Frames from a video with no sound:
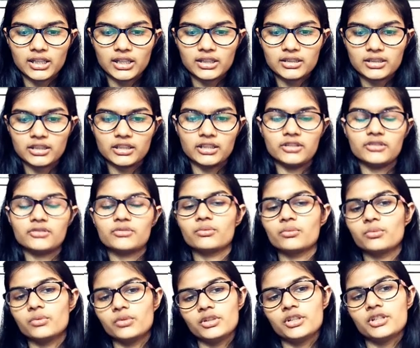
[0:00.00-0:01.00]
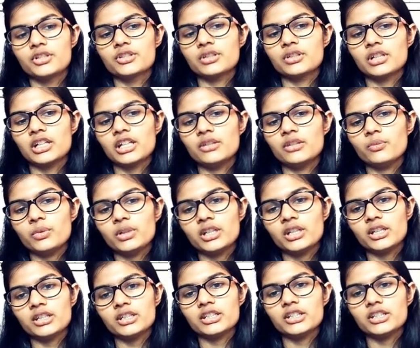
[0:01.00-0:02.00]
and N2. So
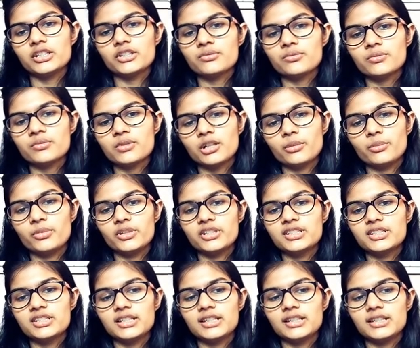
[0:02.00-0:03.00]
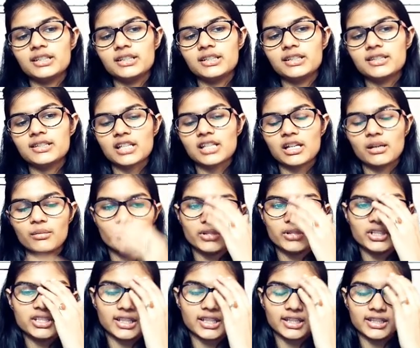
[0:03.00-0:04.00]
N1 and N2 are basically the
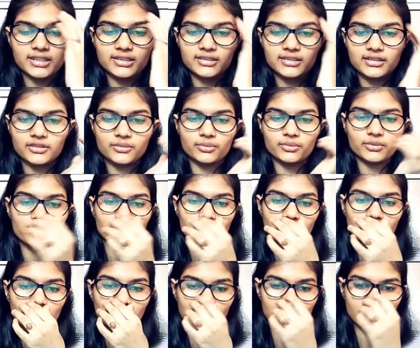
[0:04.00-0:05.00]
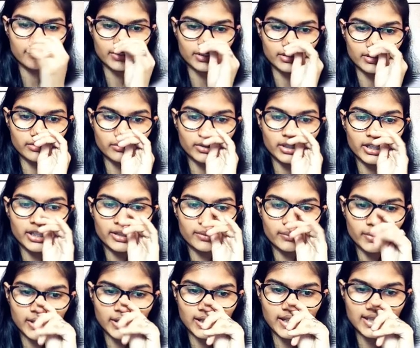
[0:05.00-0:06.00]
sample sizes which we have here.
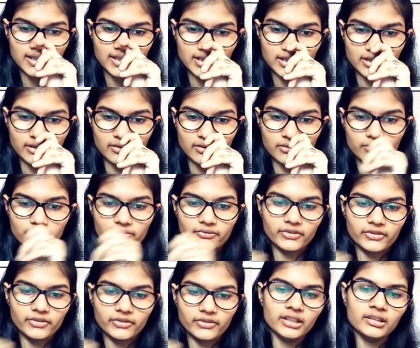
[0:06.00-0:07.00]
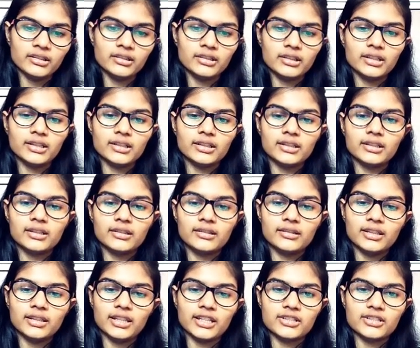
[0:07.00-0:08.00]
Okay, N1 and N2. Fine.
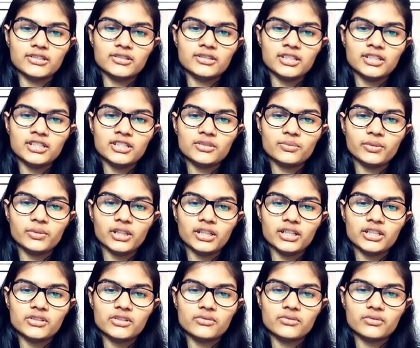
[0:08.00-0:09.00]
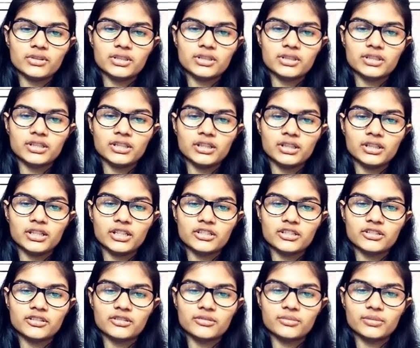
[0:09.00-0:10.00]
Next, since we are interested,
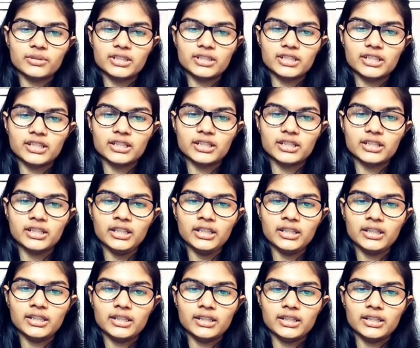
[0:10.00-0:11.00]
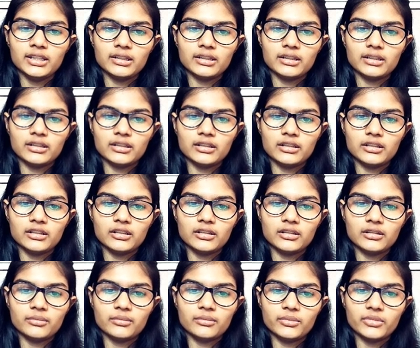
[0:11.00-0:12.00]
next is basically
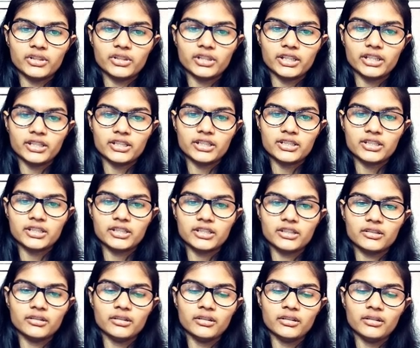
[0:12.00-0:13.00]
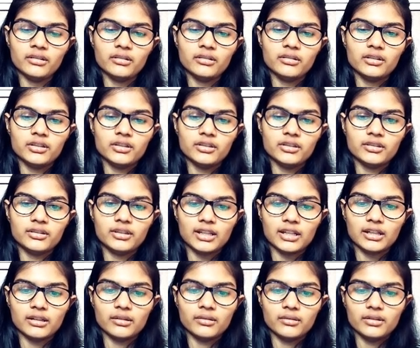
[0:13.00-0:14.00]
right here.
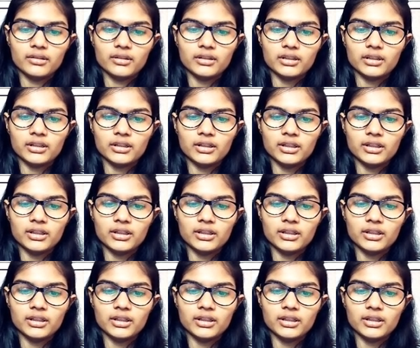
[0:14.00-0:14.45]
Now,